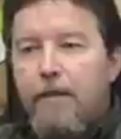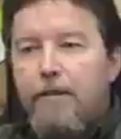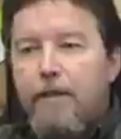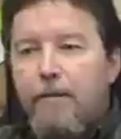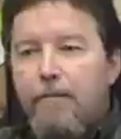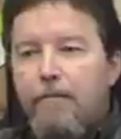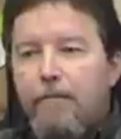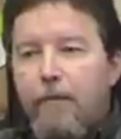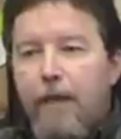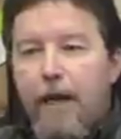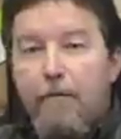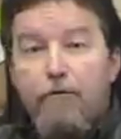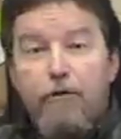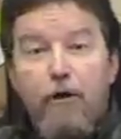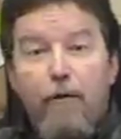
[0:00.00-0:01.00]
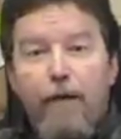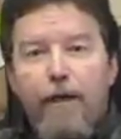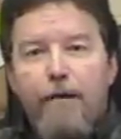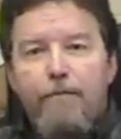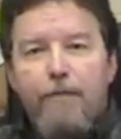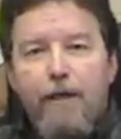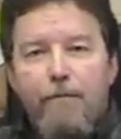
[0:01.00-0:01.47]
When I was growing
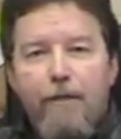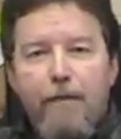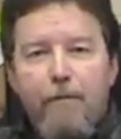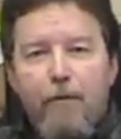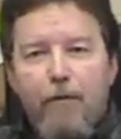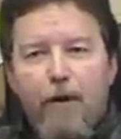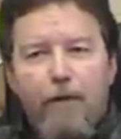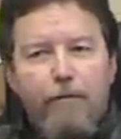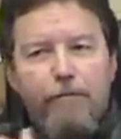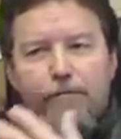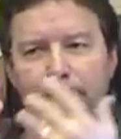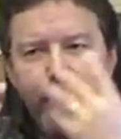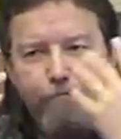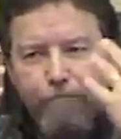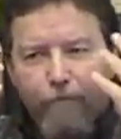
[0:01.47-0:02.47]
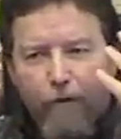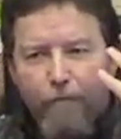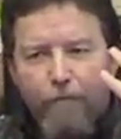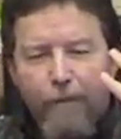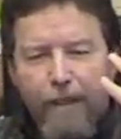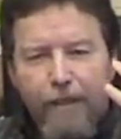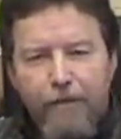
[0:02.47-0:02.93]
up, some people thought for
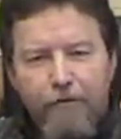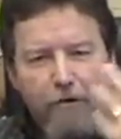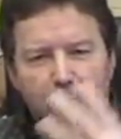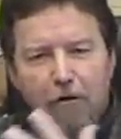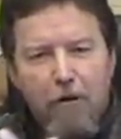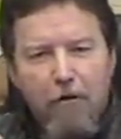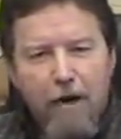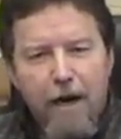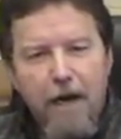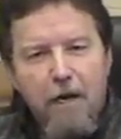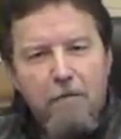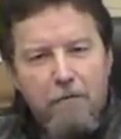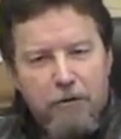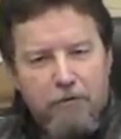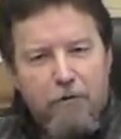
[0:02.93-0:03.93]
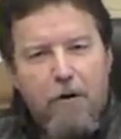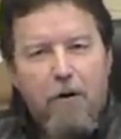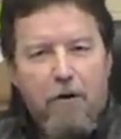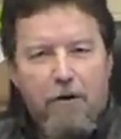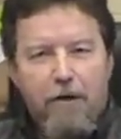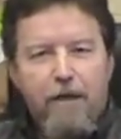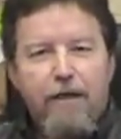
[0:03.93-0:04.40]
men to grow long hair was
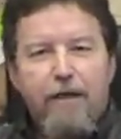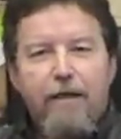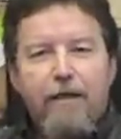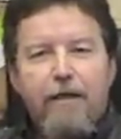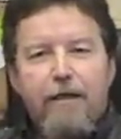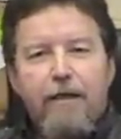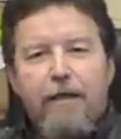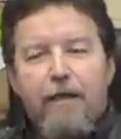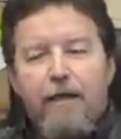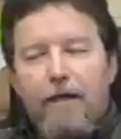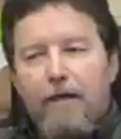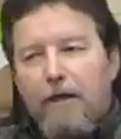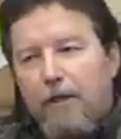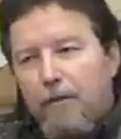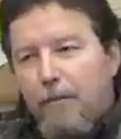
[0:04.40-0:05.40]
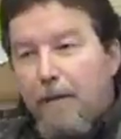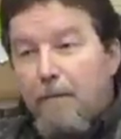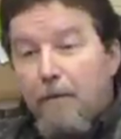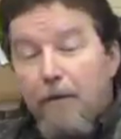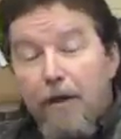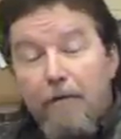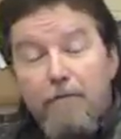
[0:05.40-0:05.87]
wrong. Other
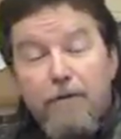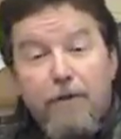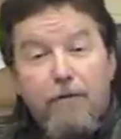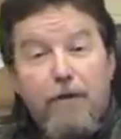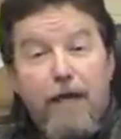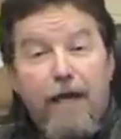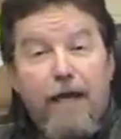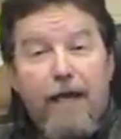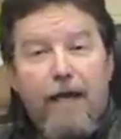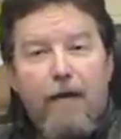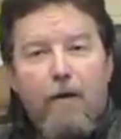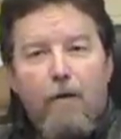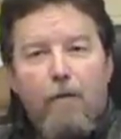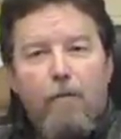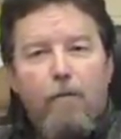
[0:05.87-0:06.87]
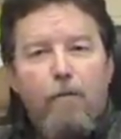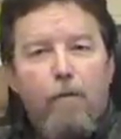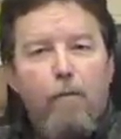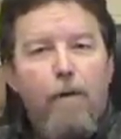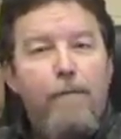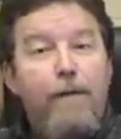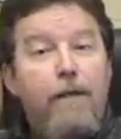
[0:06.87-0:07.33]
people thought it was okay, or
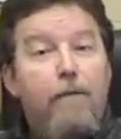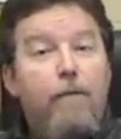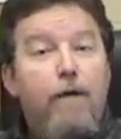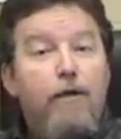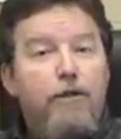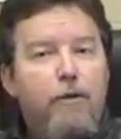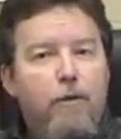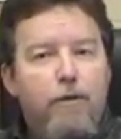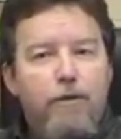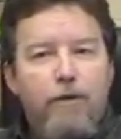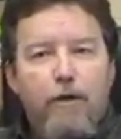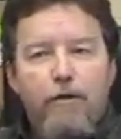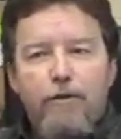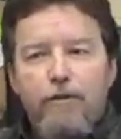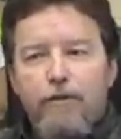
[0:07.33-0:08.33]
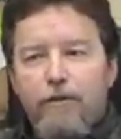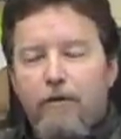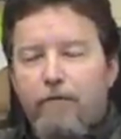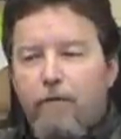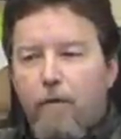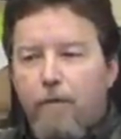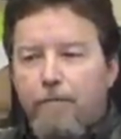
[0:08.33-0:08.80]
women to wear short skirts and so
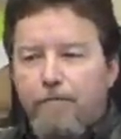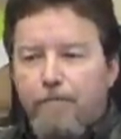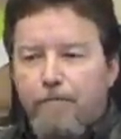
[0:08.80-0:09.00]
forth.